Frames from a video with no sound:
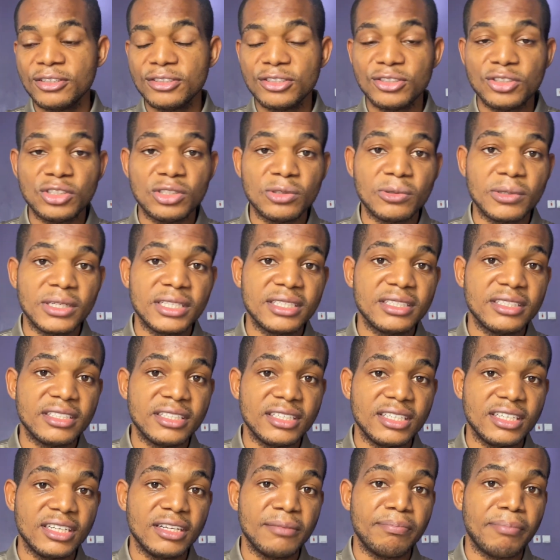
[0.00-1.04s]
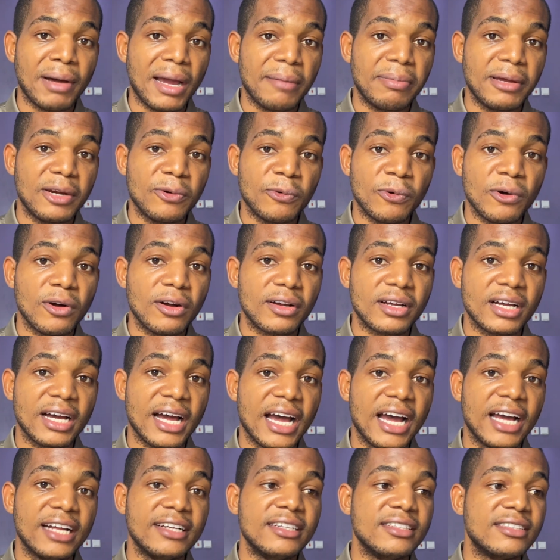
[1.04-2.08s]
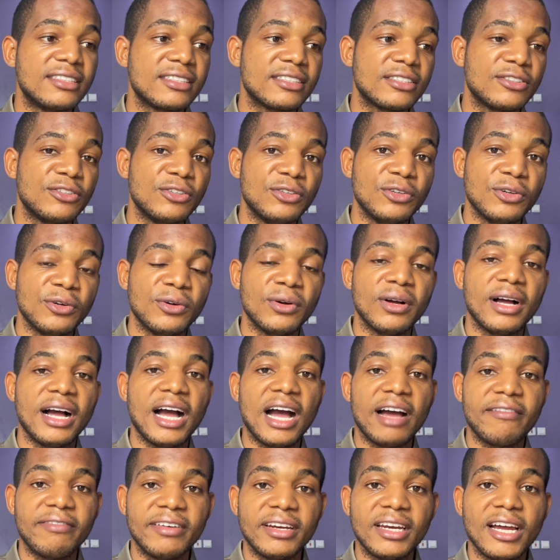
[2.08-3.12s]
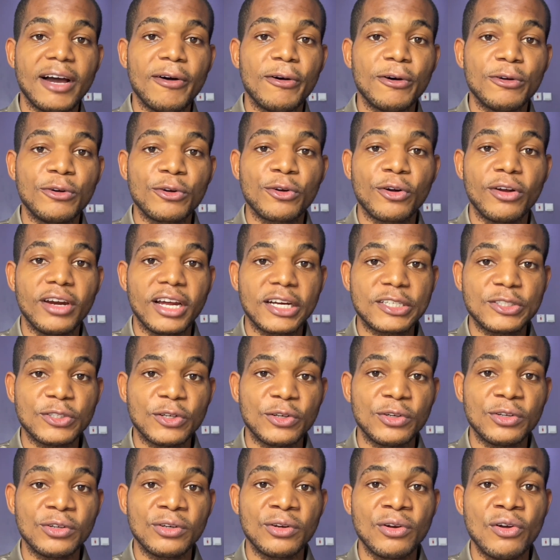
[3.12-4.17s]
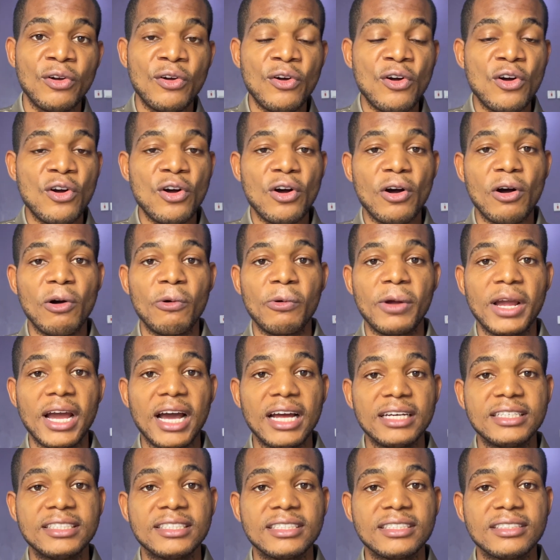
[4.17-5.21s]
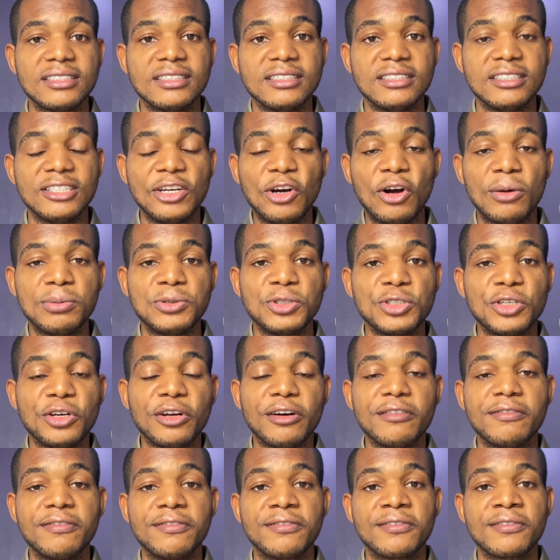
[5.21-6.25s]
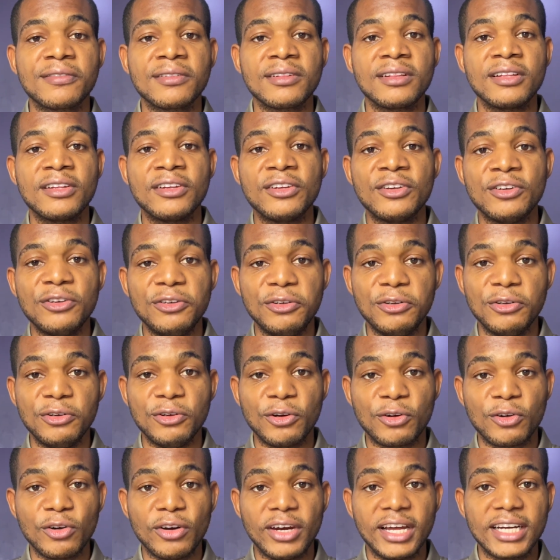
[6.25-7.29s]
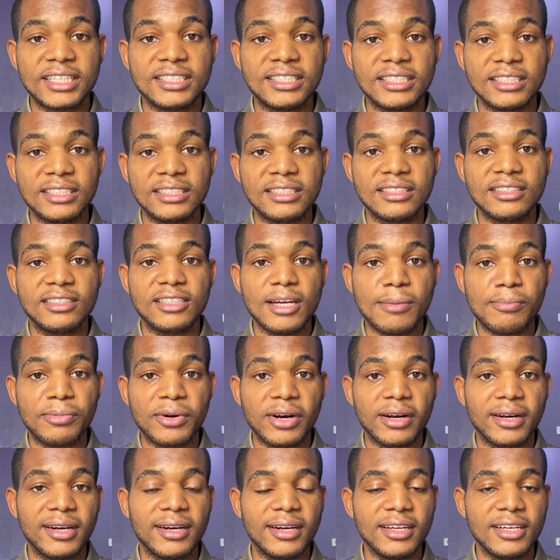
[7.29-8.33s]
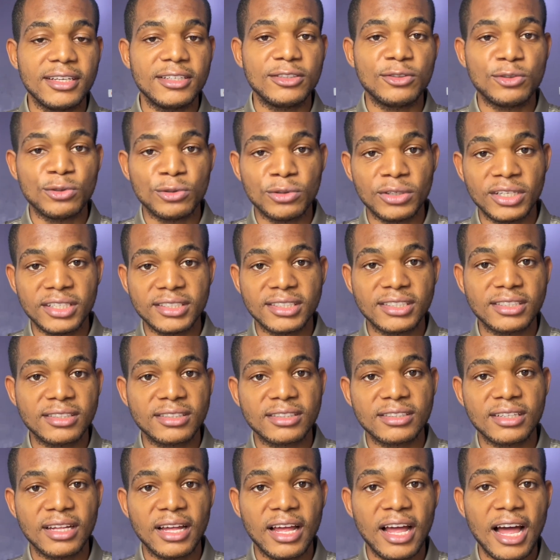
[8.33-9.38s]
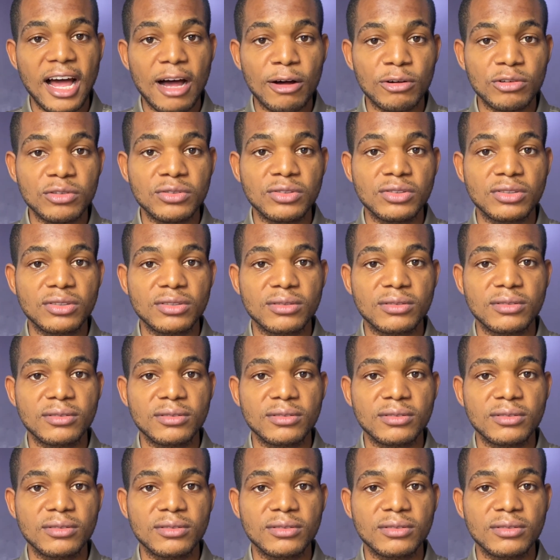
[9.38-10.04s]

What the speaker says: doing the piping work and having our own connection, or we had the option of connecting temporarily to his house.